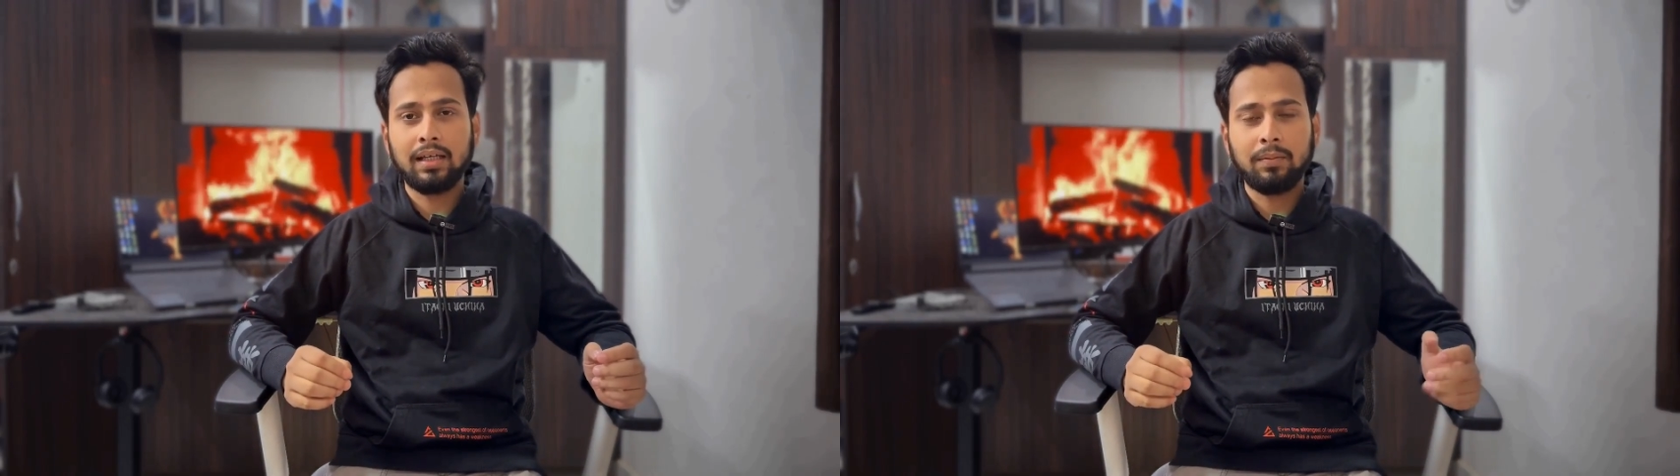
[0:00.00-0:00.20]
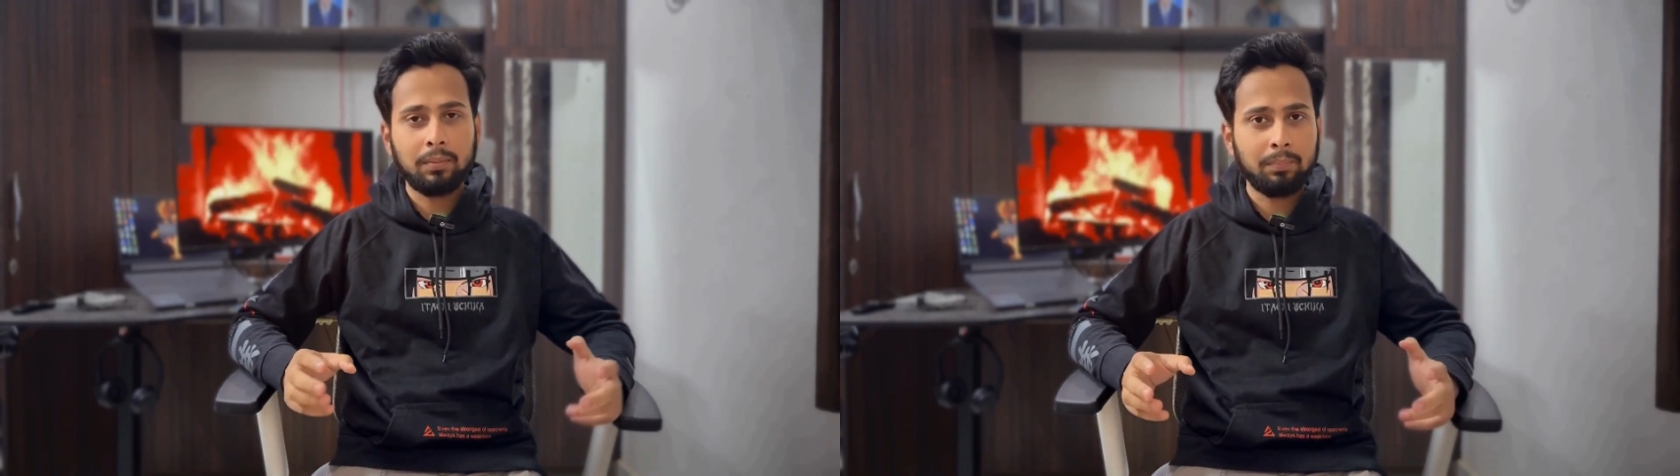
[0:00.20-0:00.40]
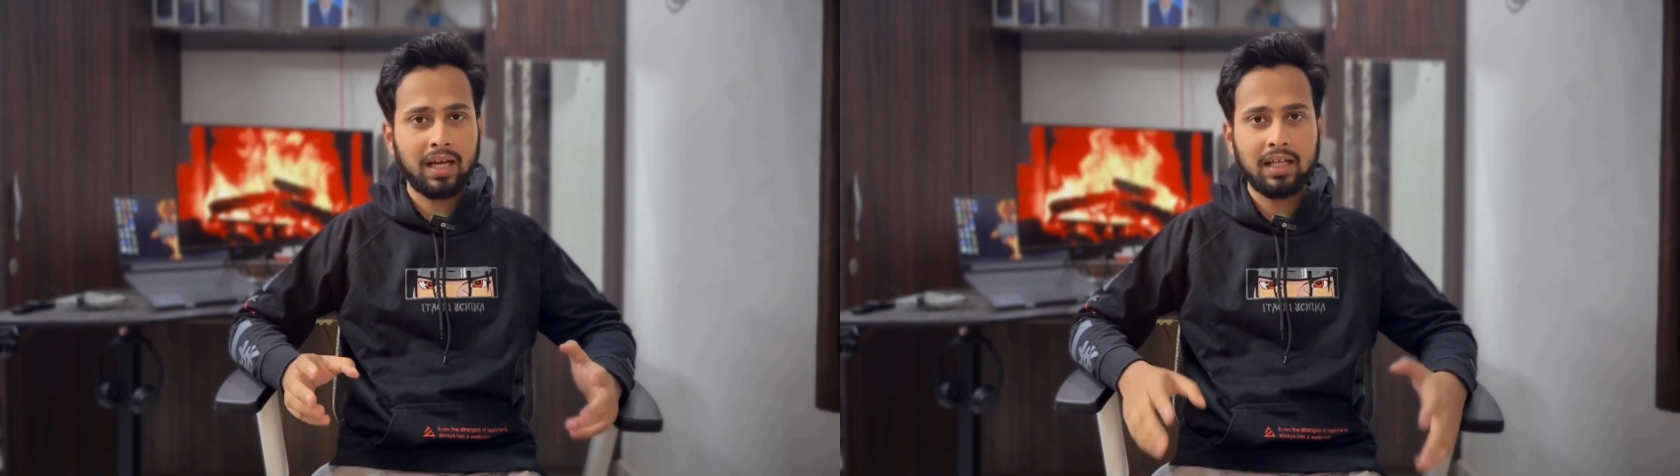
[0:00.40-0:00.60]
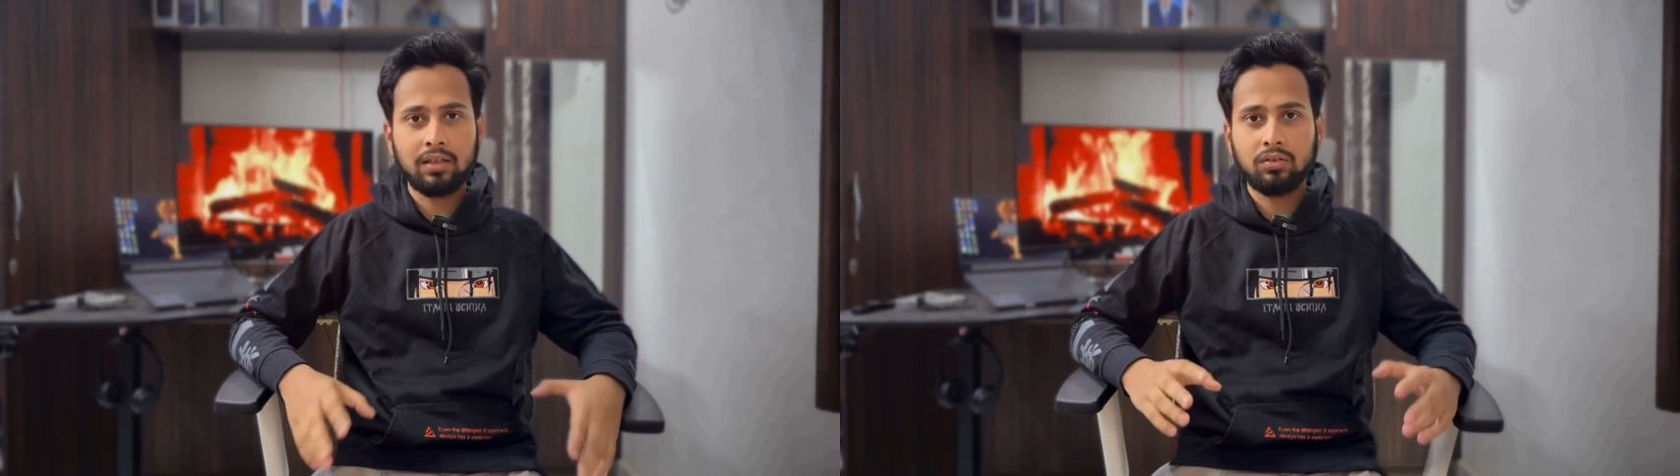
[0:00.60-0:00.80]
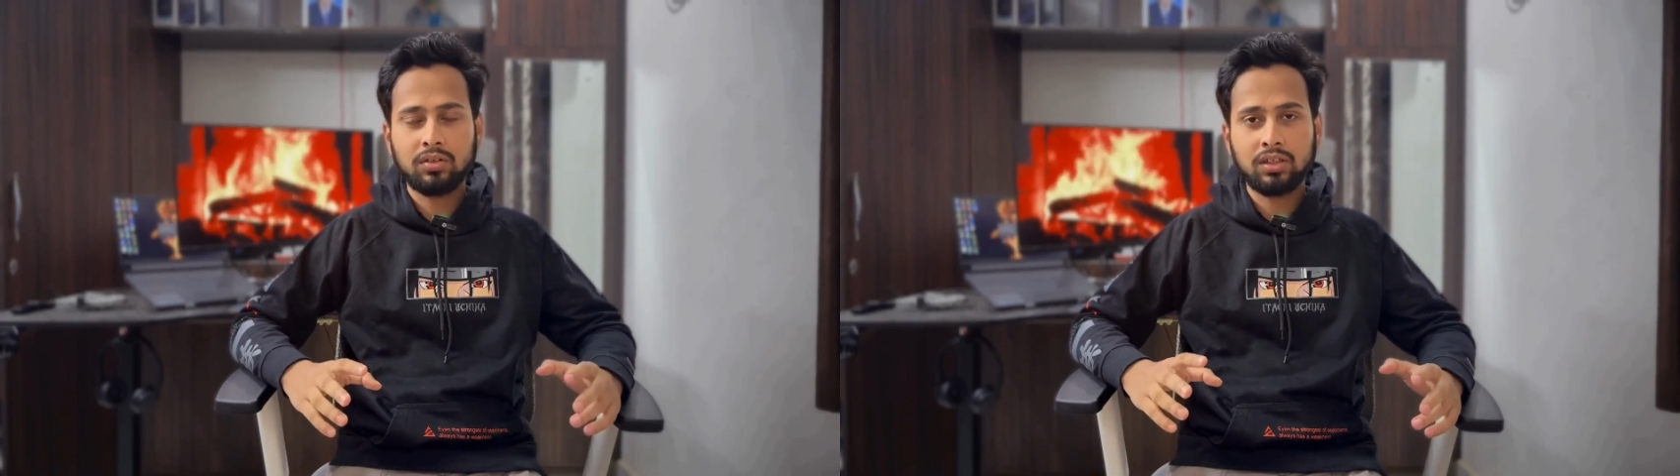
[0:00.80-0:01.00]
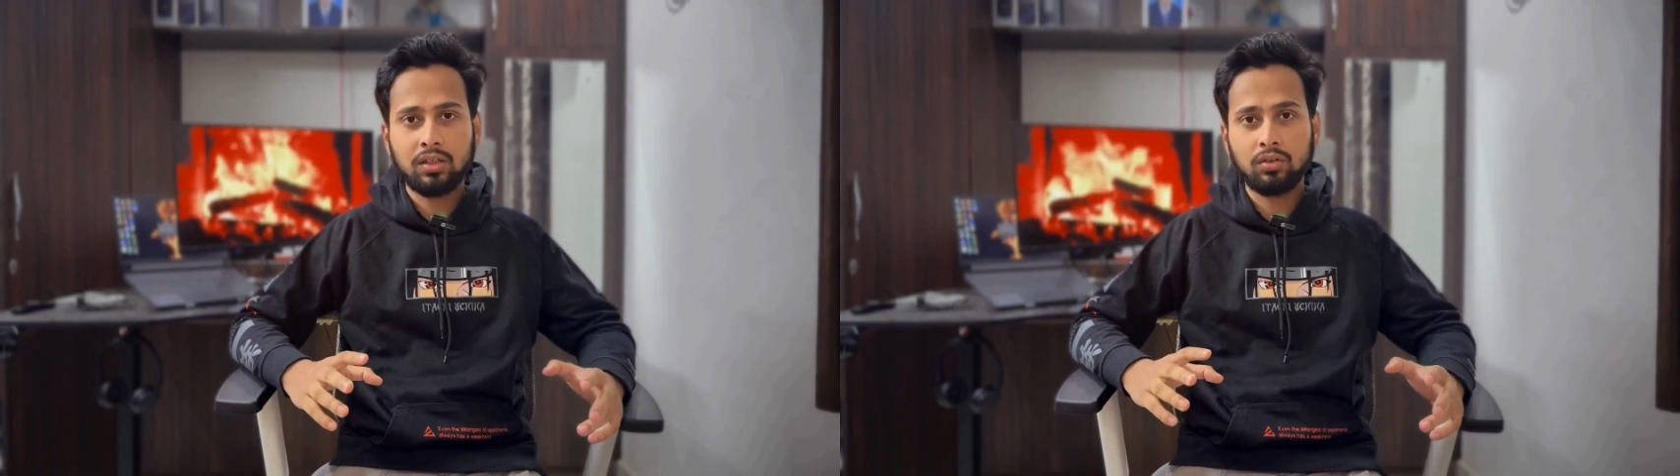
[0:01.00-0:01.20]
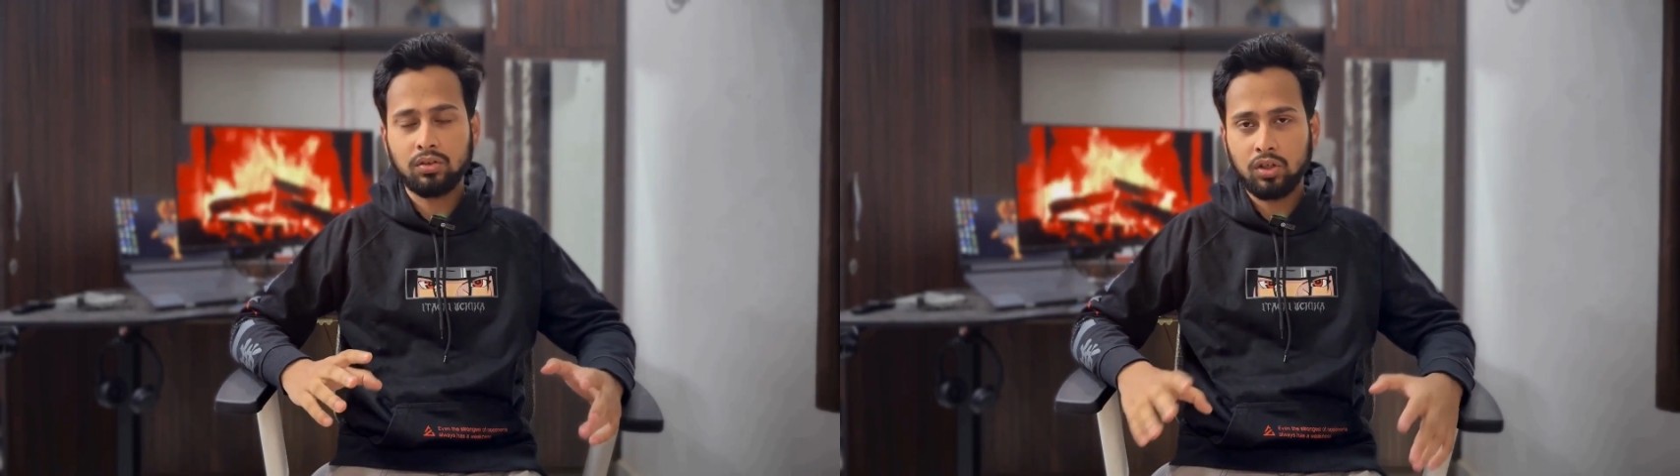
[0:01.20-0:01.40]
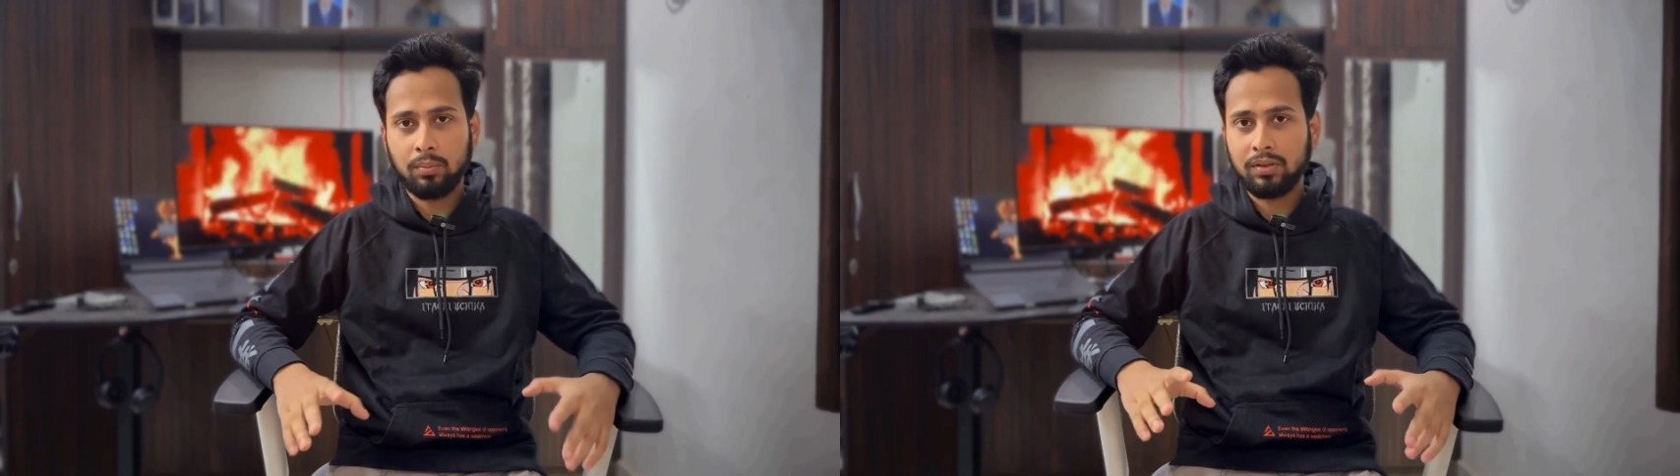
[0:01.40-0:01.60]
even planning to steal your
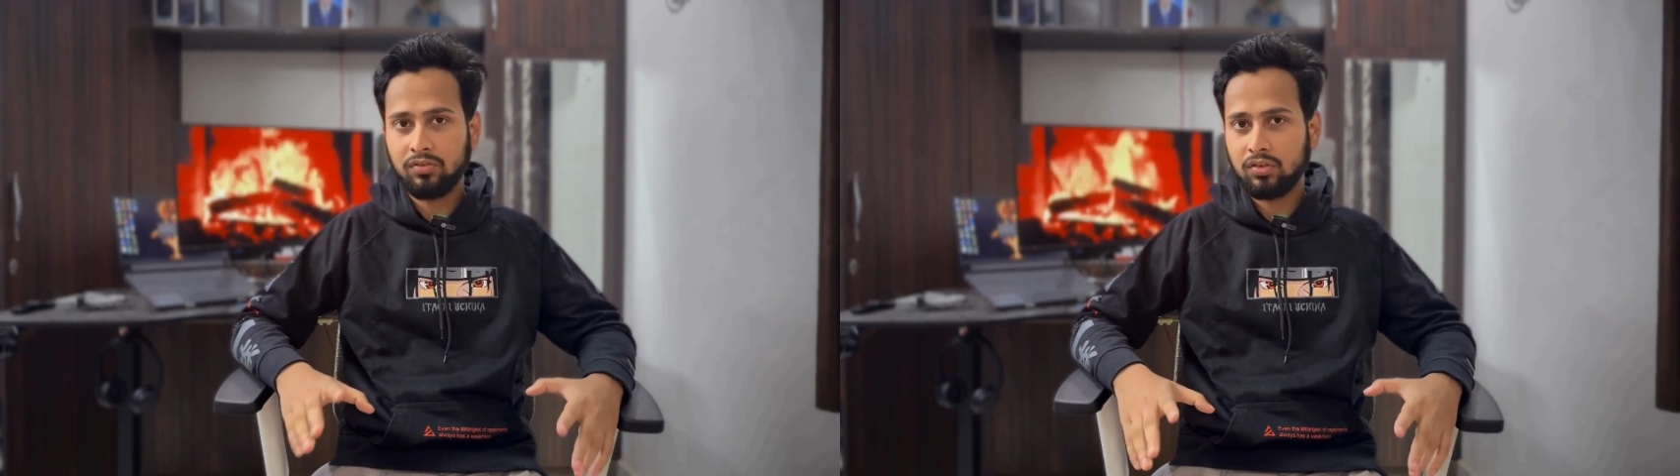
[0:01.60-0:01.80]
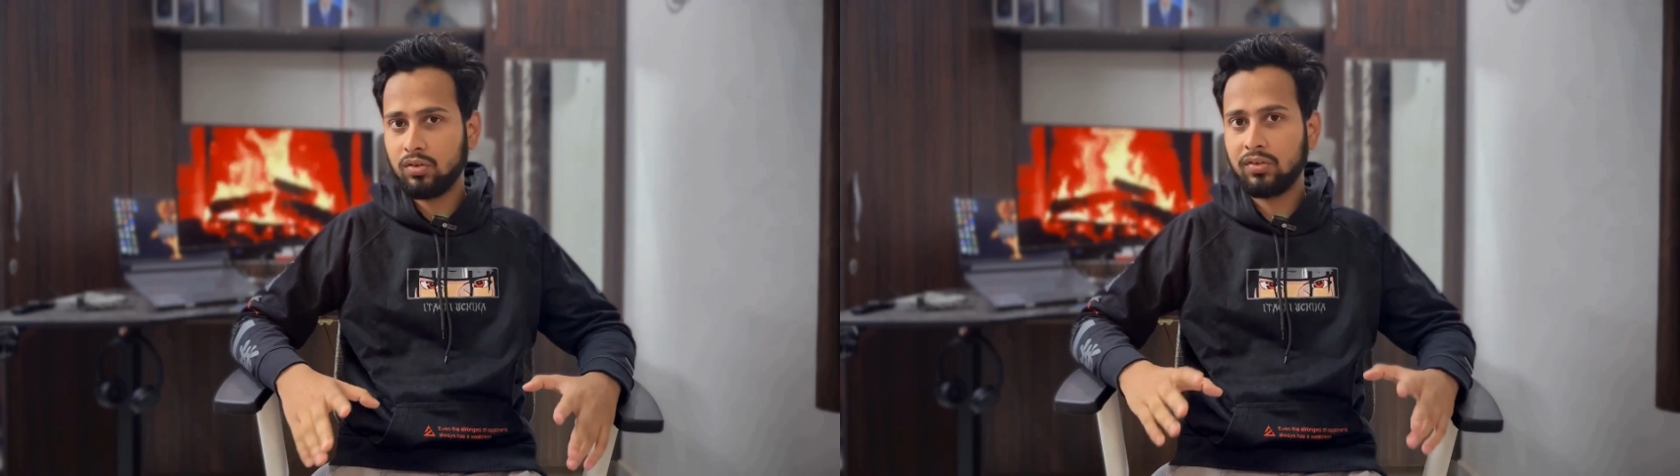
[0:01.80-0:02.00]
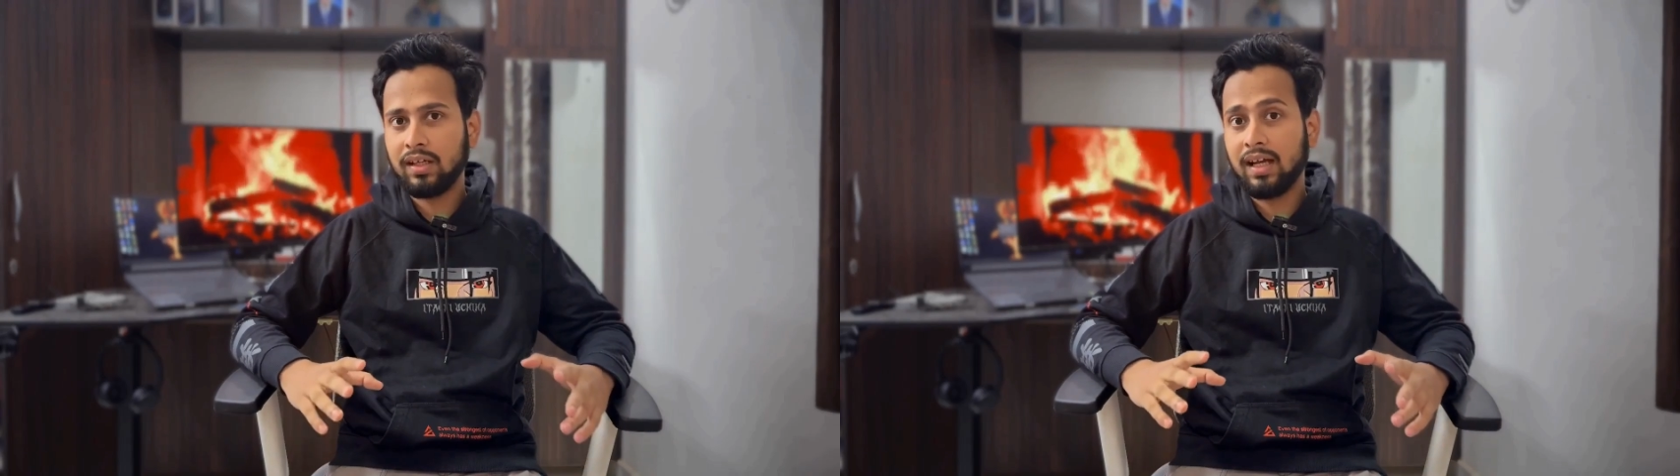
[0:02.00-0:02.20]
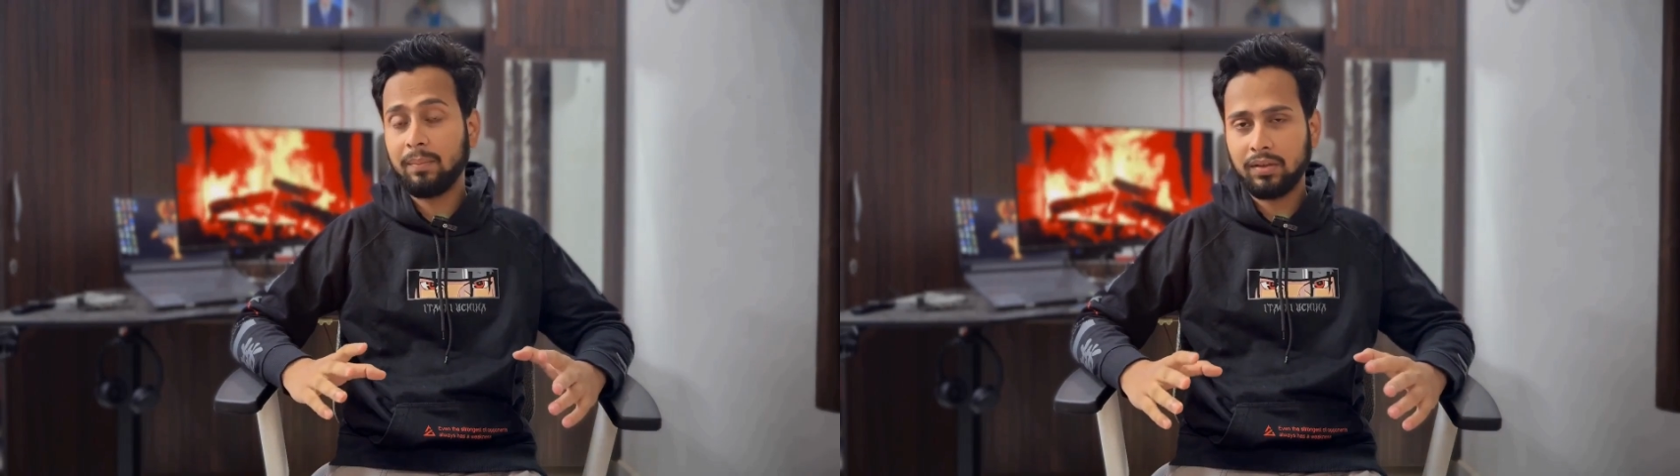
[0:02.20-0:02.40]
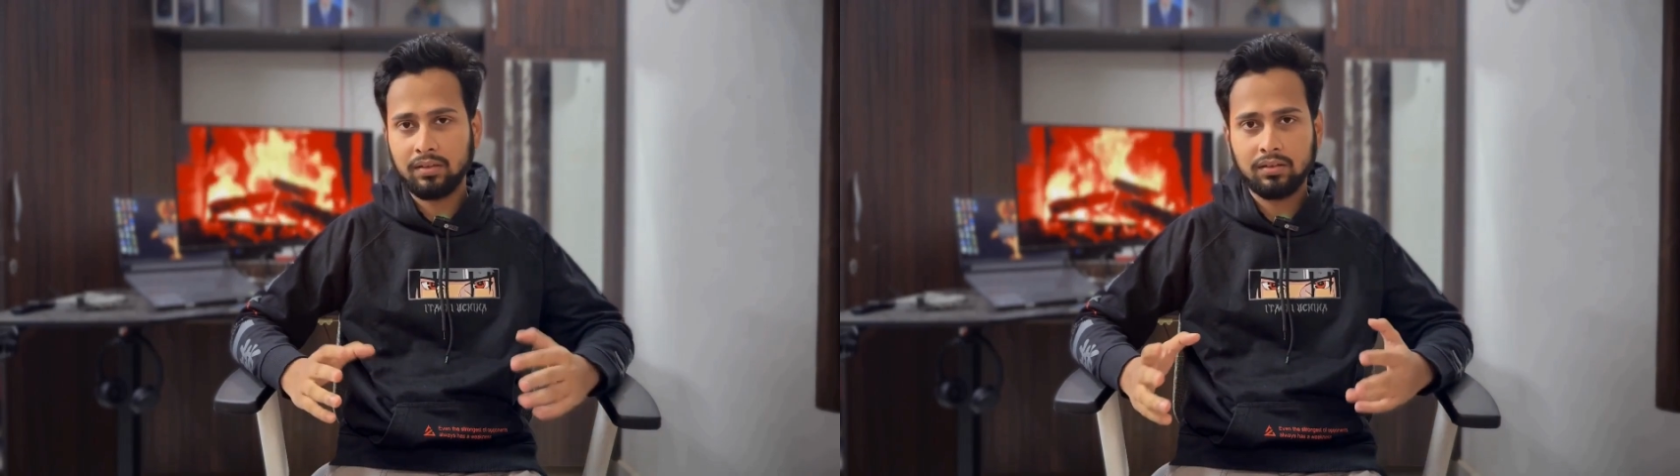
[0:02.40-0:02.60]
job if you don't adapt.